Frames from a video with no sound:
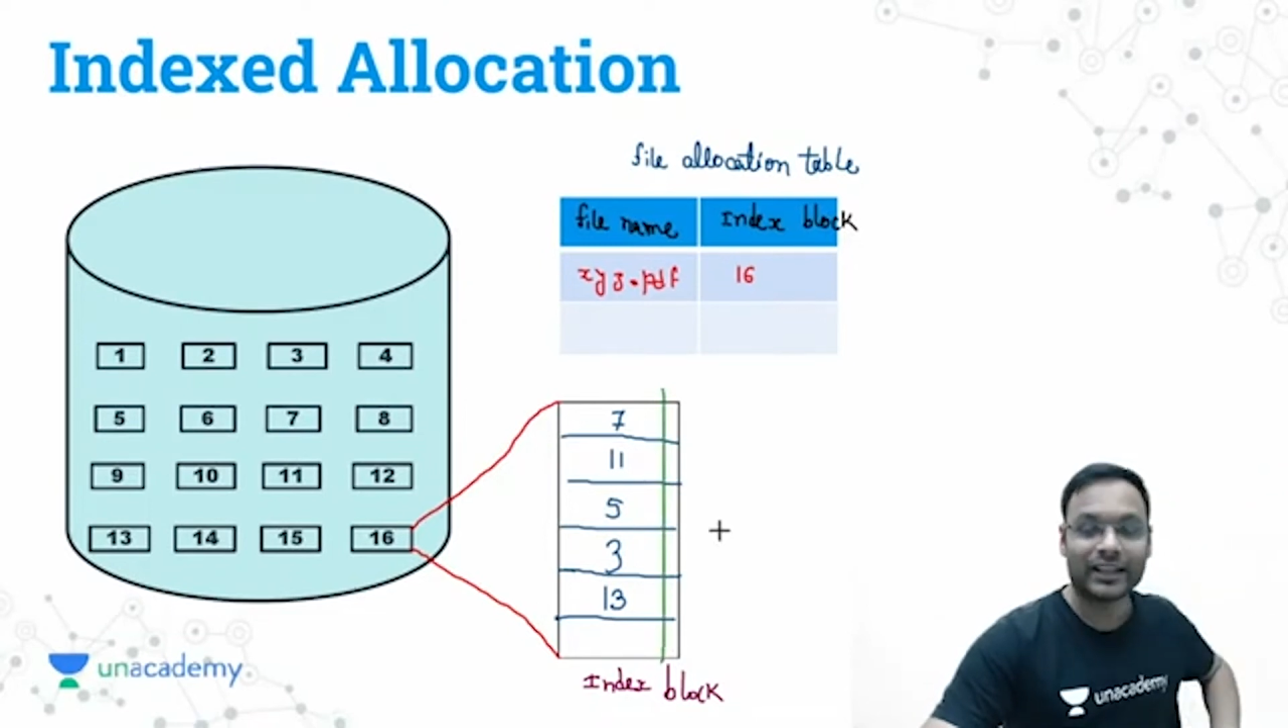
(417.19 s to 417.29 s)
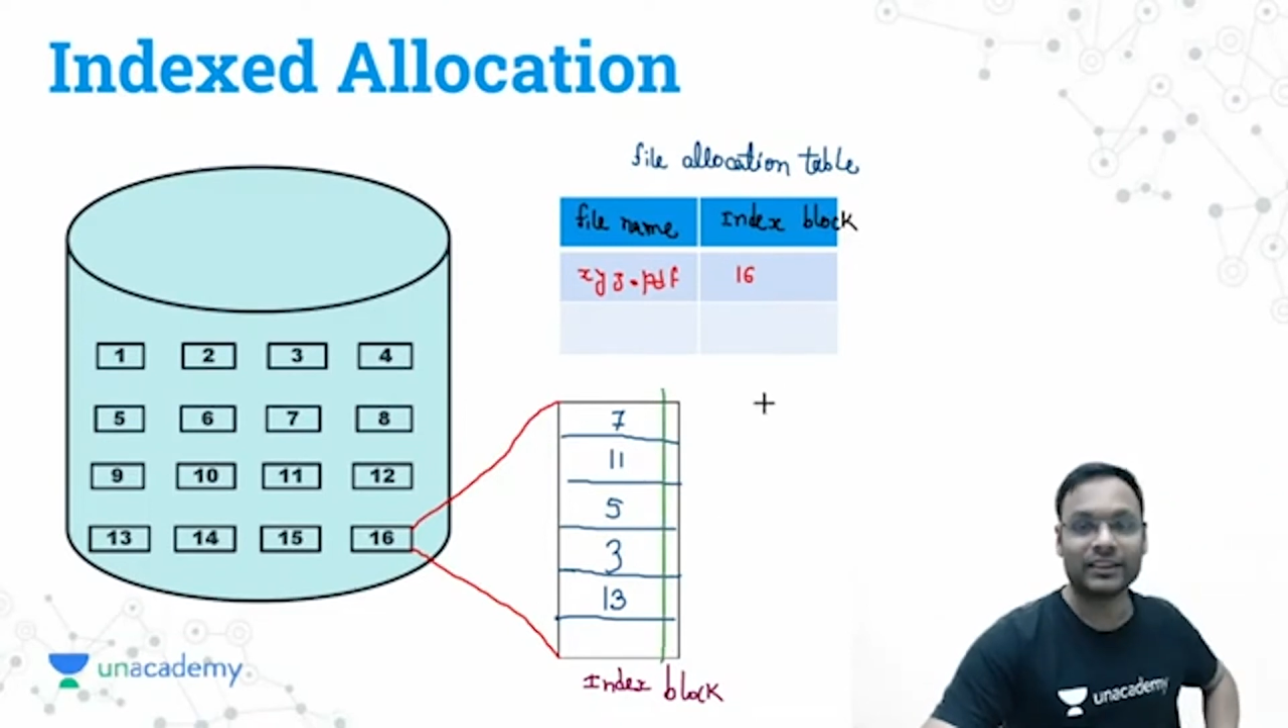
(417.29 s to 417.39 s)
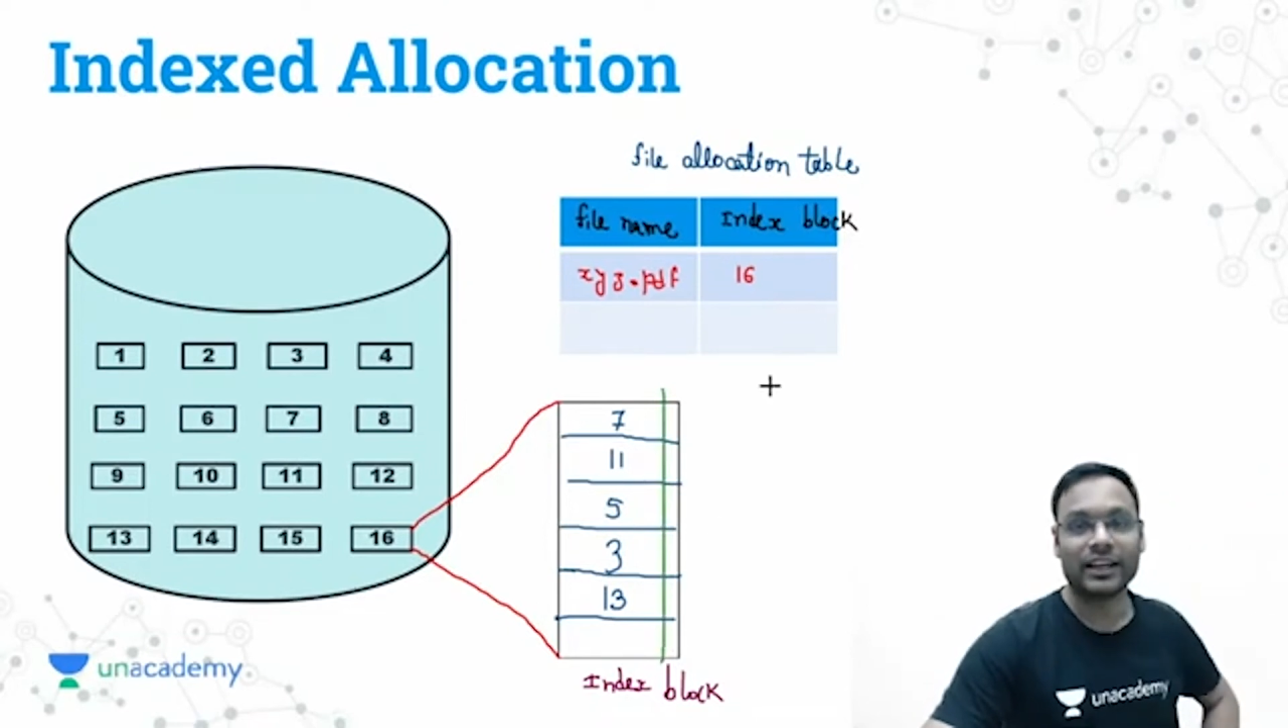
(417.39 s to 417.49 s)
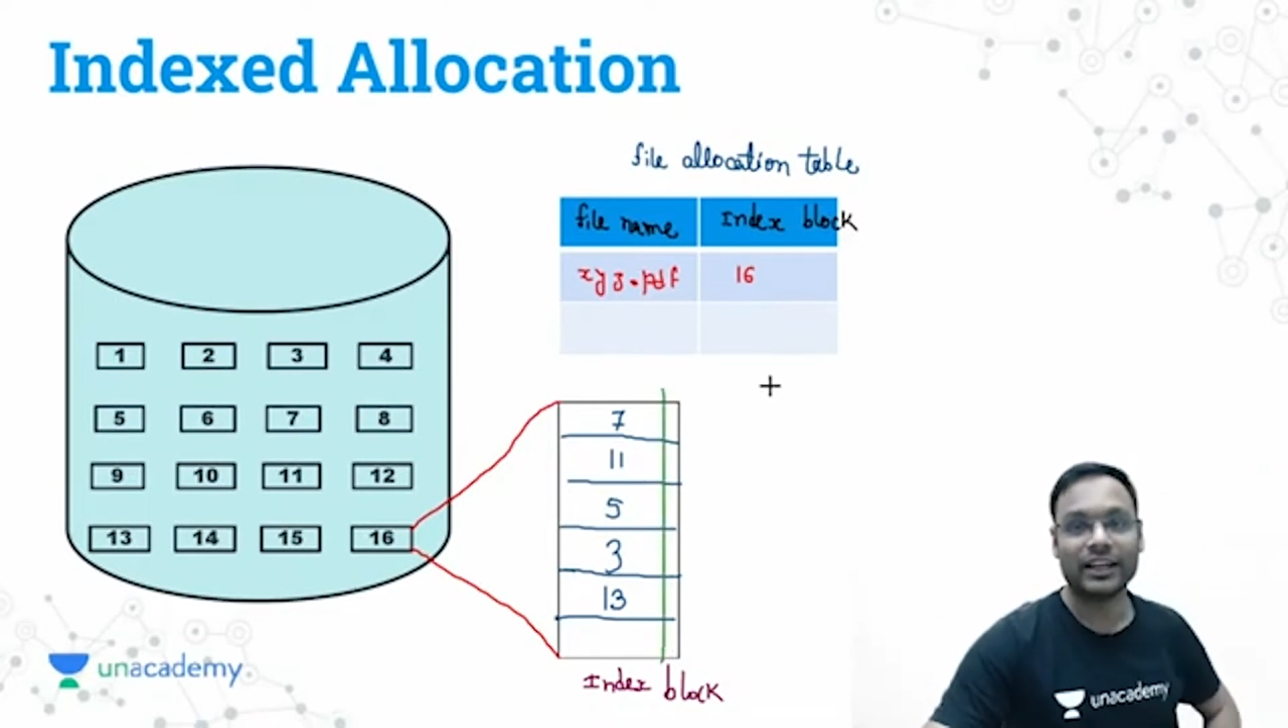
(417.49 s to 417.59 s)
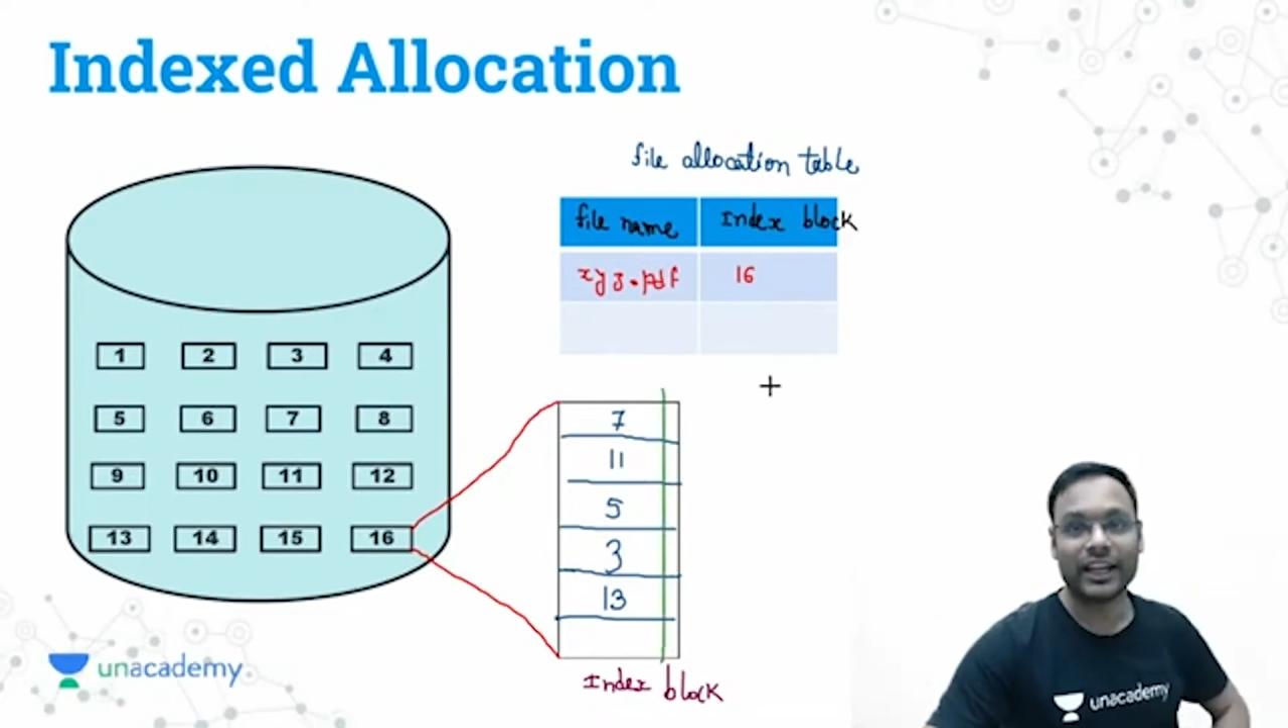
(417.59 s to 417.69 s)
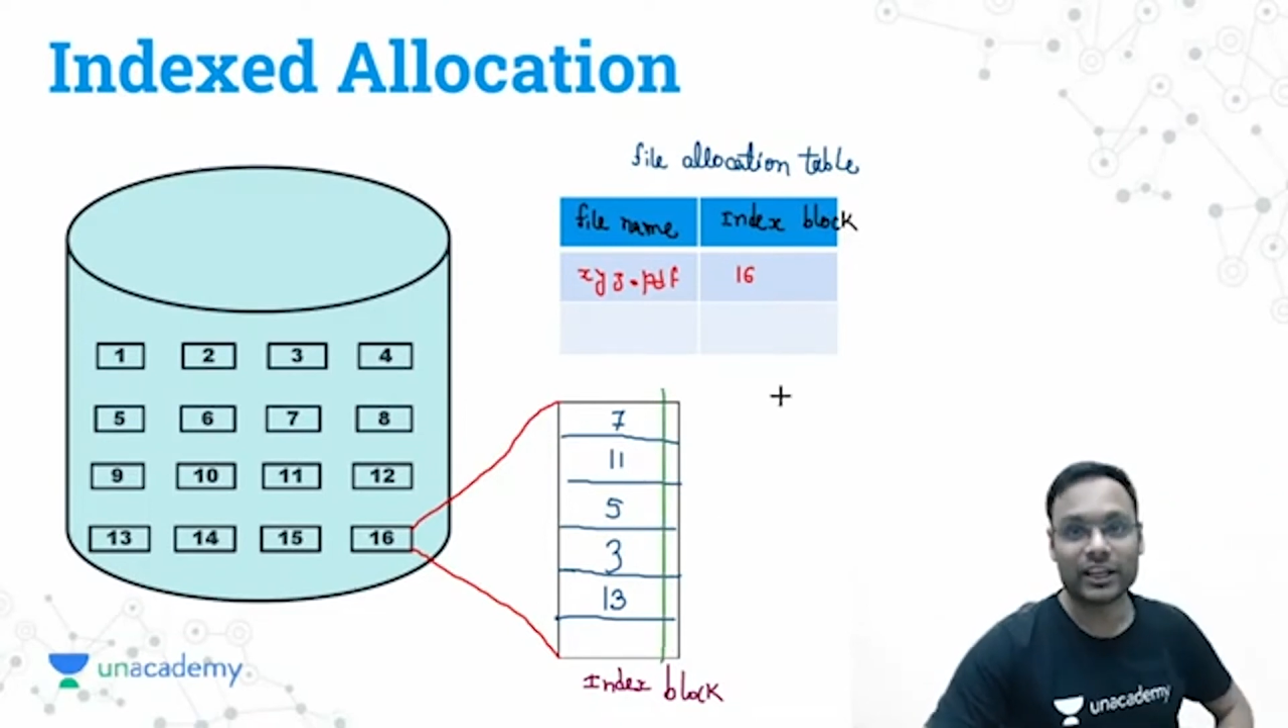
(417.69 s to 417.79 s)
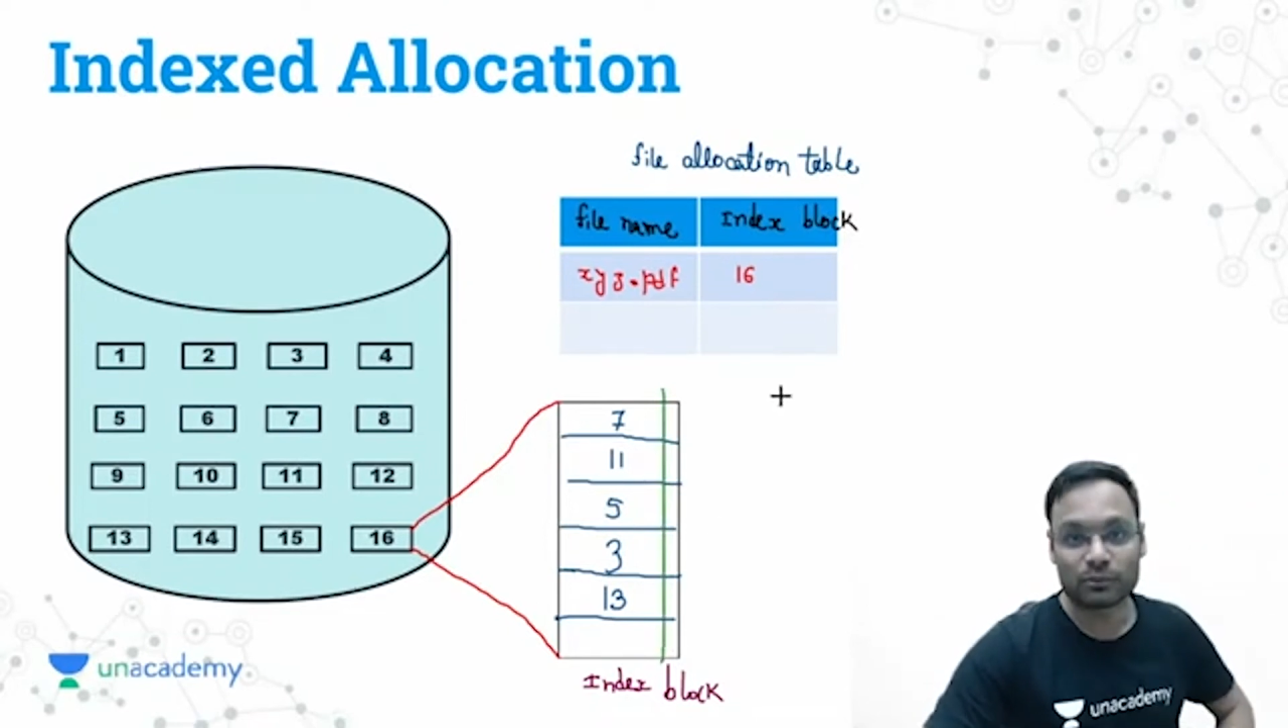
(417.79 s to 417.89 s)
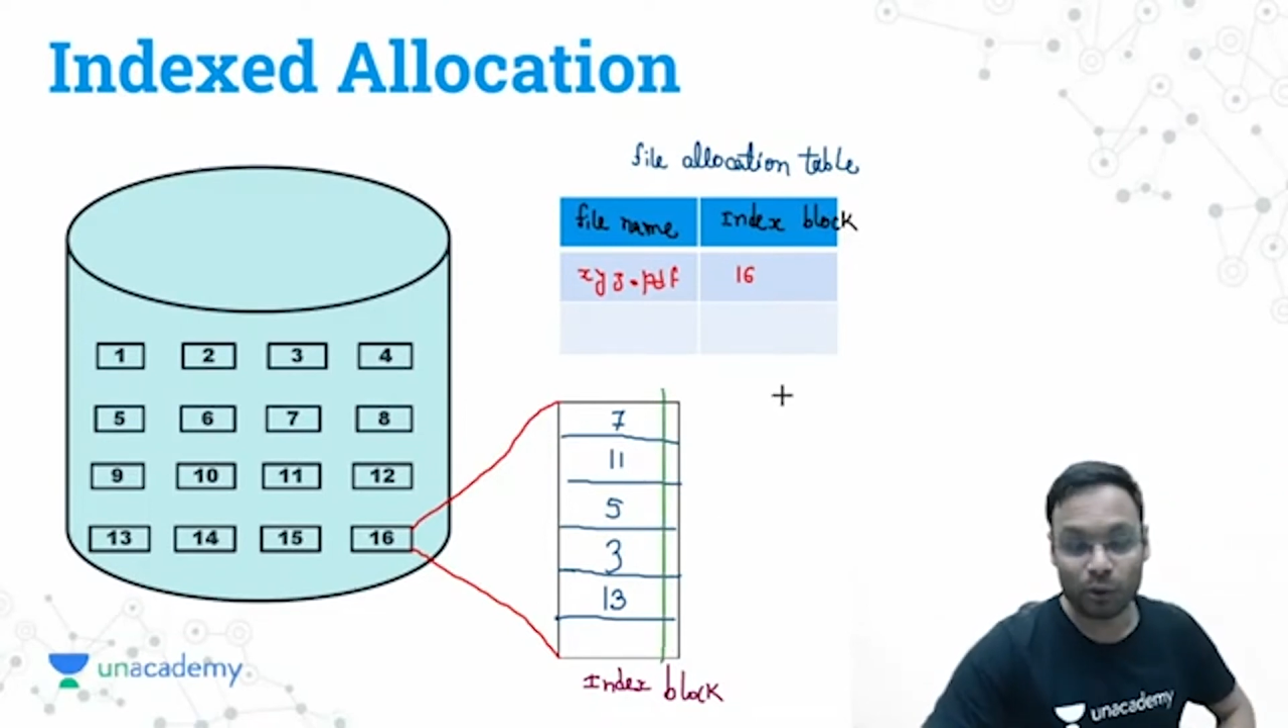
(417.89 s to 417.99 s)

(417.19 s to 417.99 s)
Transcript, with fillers: in the index